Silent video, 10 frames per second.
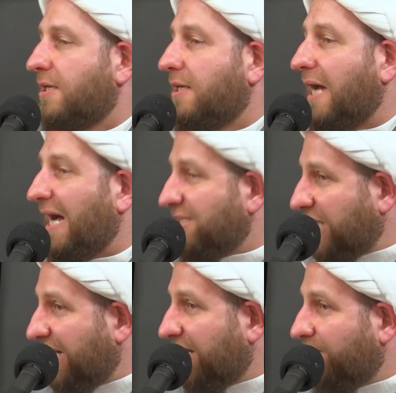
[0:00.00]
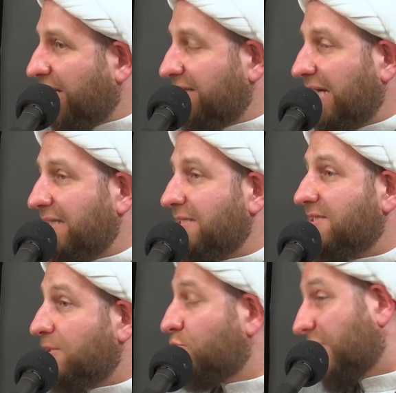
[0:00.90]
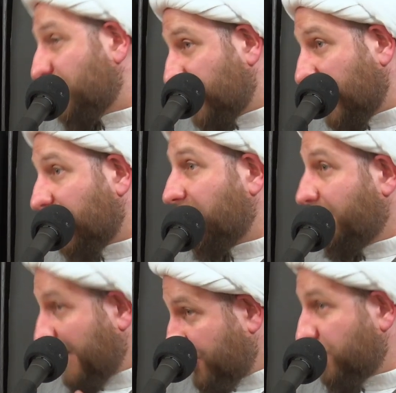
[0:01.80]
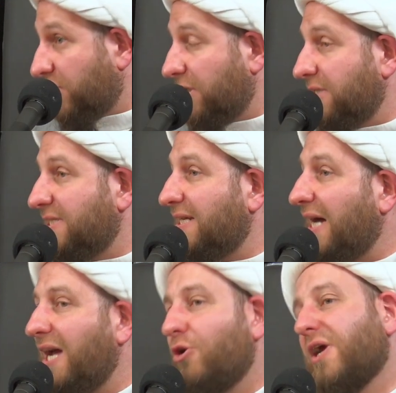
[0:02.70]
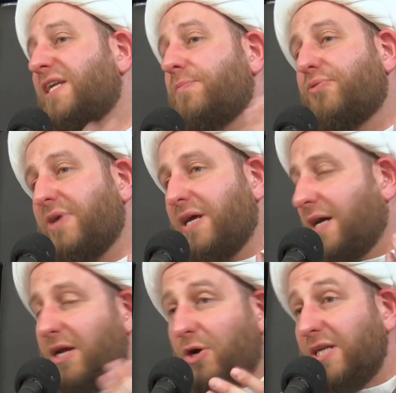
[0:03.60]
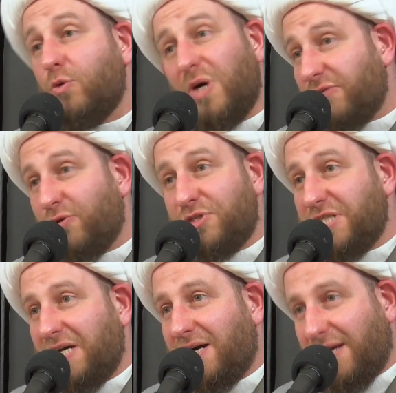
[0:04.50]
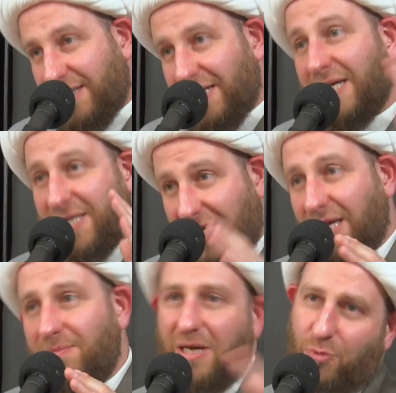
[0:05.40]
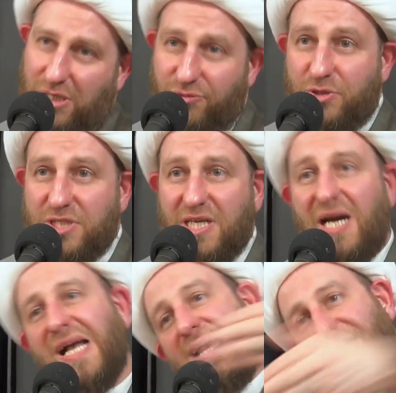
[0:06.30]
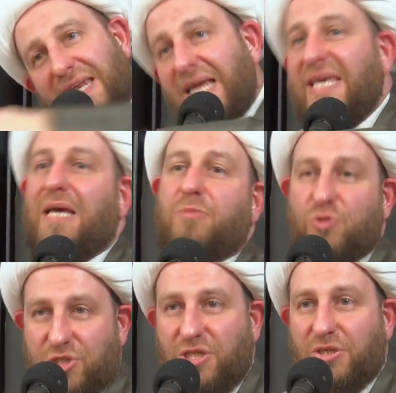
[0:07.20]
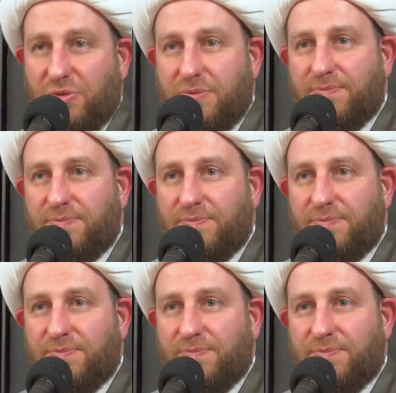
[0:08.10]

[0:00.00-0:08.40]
Hajj Ali al-Baghdadi said to the Sheikh, the marja', he said, I already went for ziyarah. I went for ziyarah, and then I came to see you.